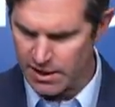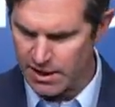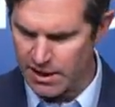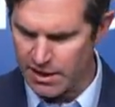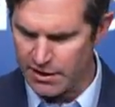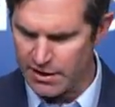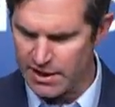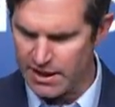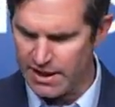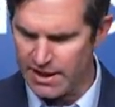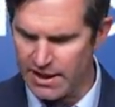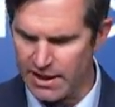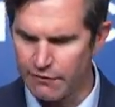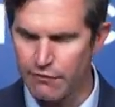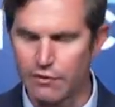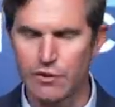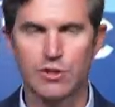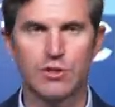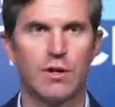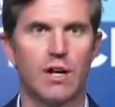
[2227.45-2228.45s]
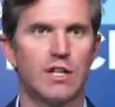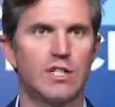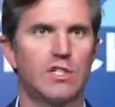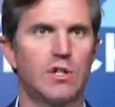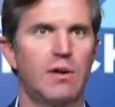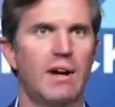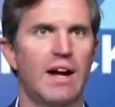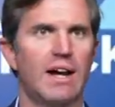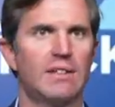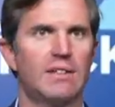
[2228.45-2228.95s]
the
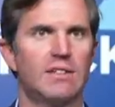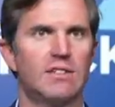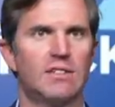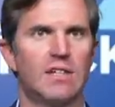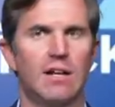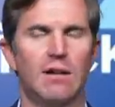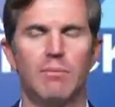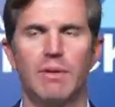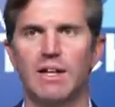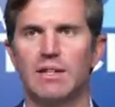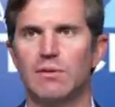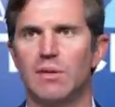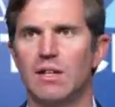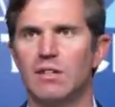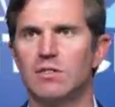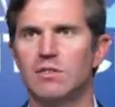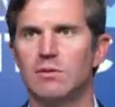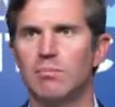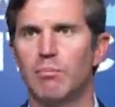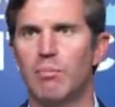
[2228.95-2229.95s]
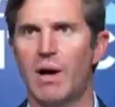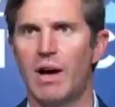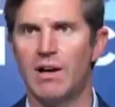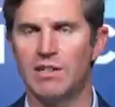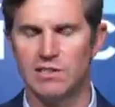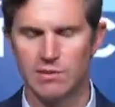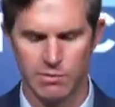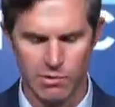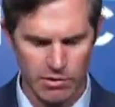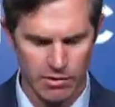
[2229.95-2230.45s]
Infrastructure Act that's going to make this
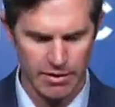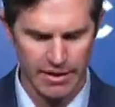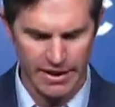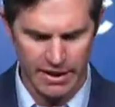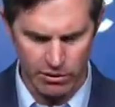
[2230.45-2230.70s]
possible.